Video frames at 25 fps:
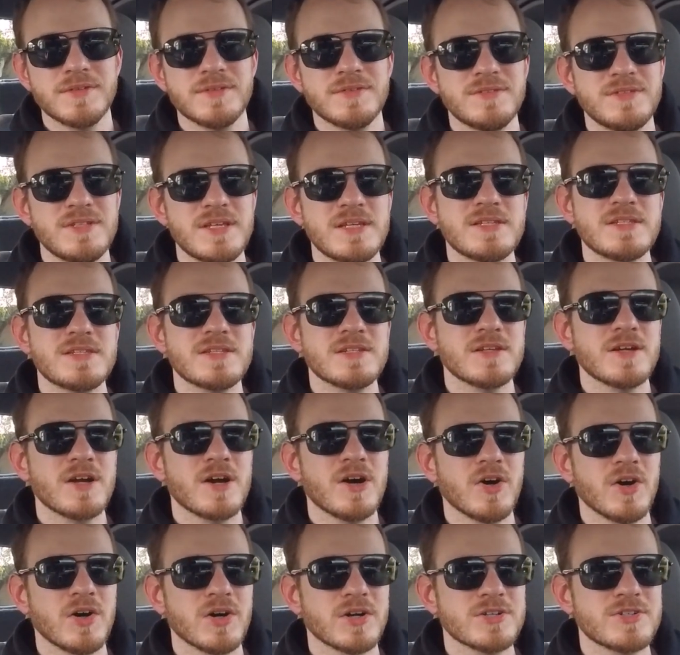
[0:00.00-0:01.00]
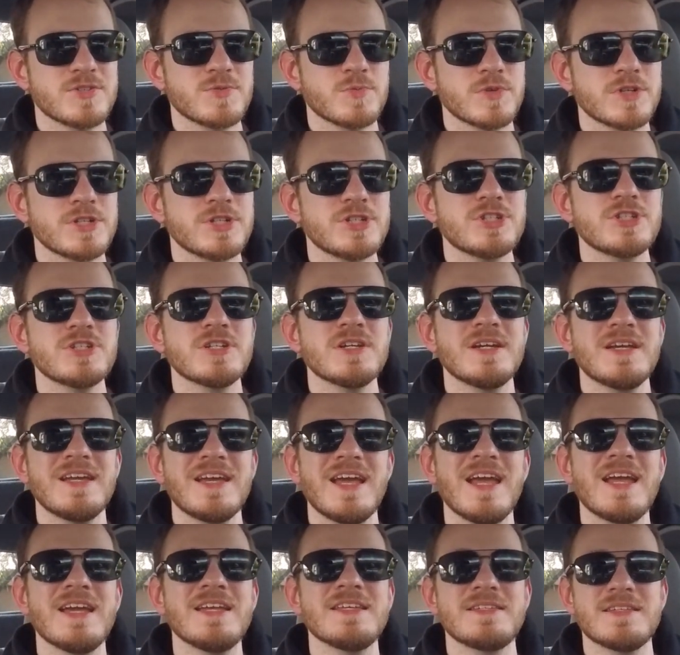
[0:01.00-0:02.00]
decent cars, which
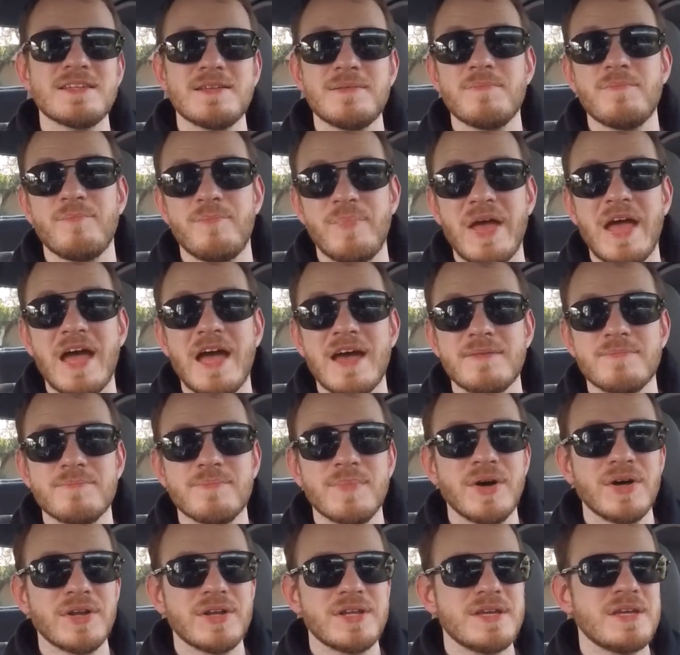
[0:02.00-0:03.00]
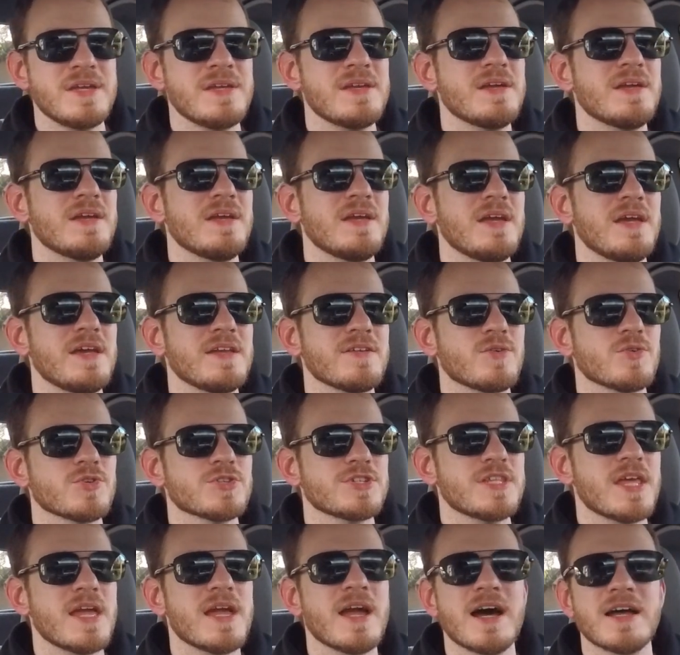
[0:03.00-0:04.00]
isn't bad money. And of
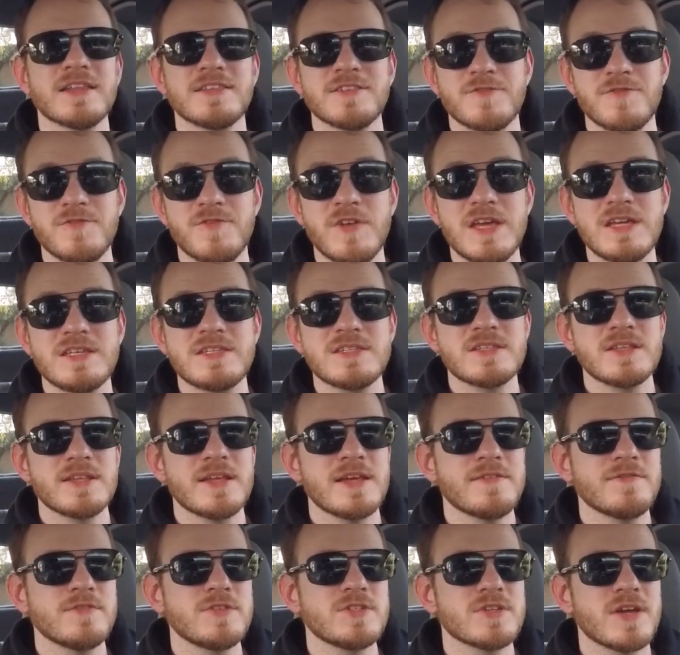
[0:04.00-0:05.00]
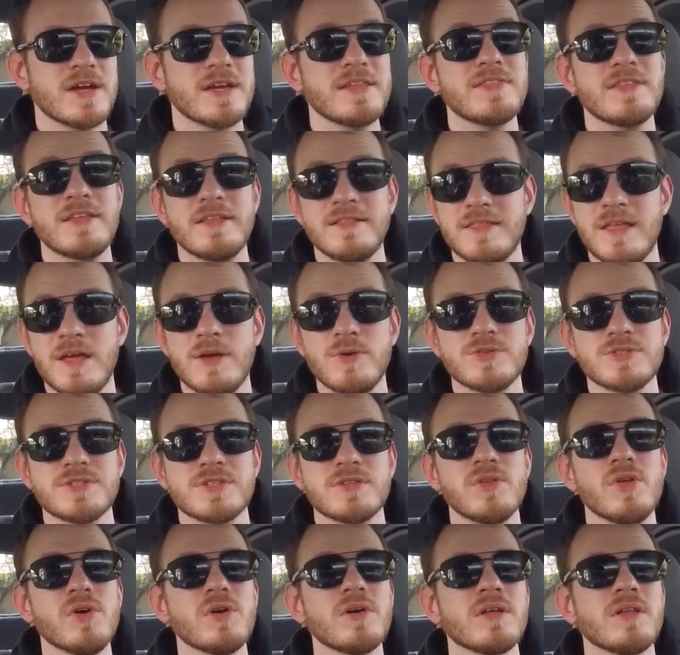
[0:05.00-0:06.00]
course they got the facelift, so I think those
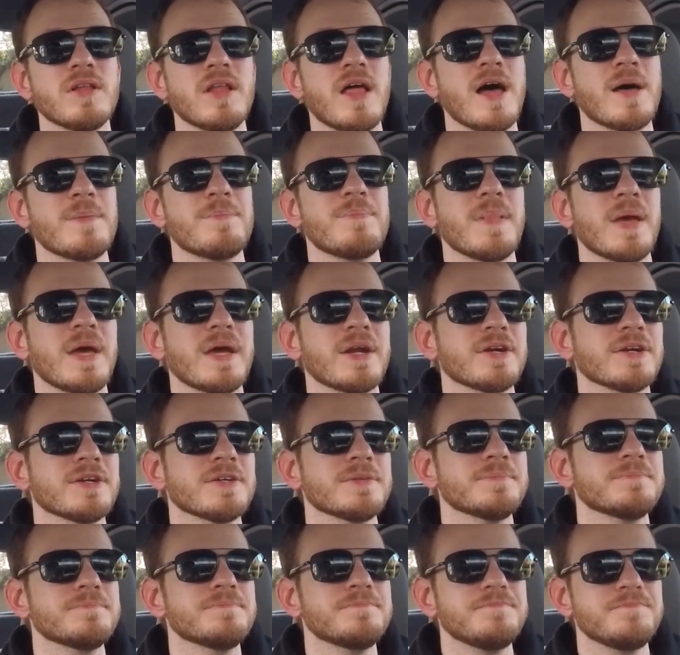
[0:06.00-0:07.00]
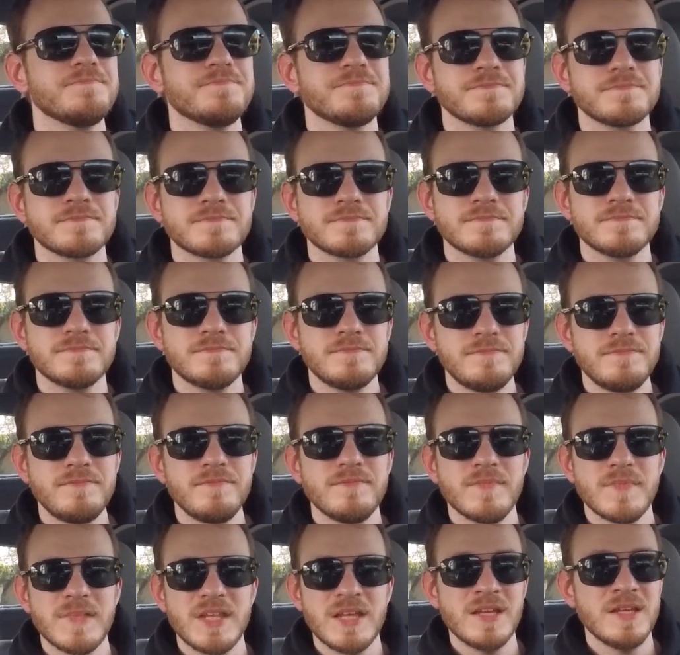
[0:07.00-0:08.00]
look a lot better.
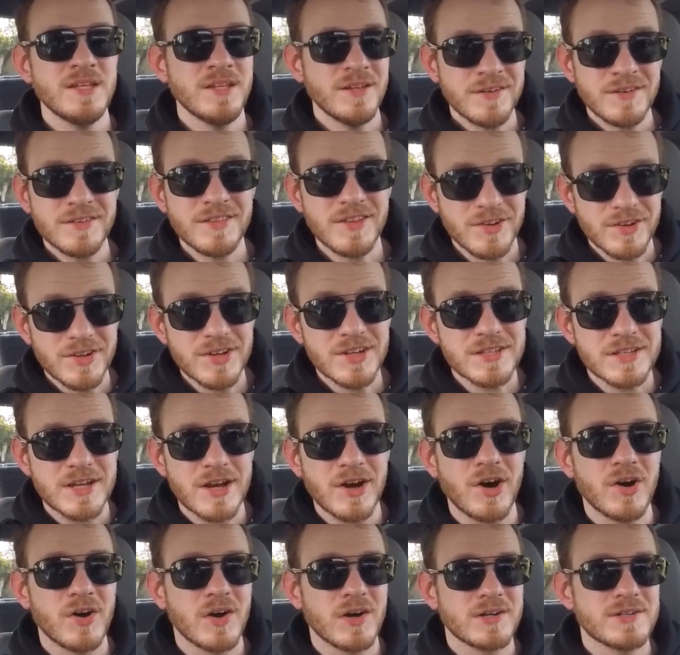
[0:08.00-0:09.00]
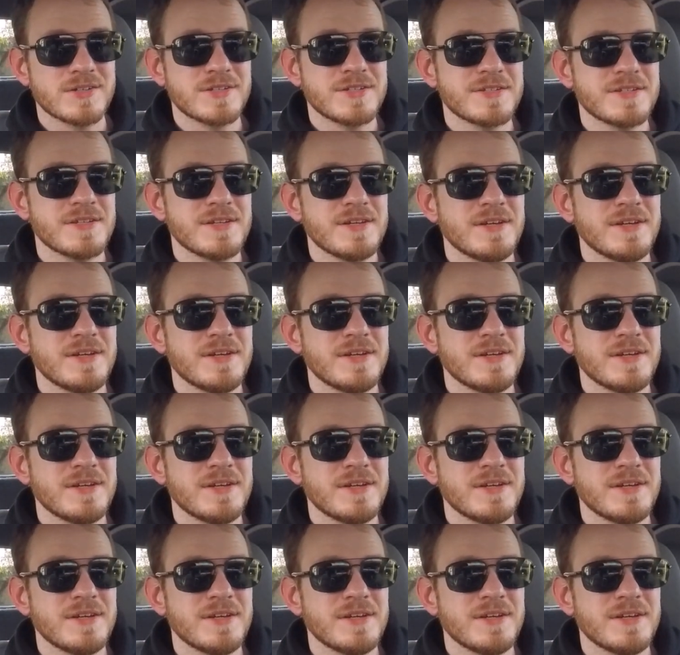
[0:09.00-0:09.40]
And they're good cars.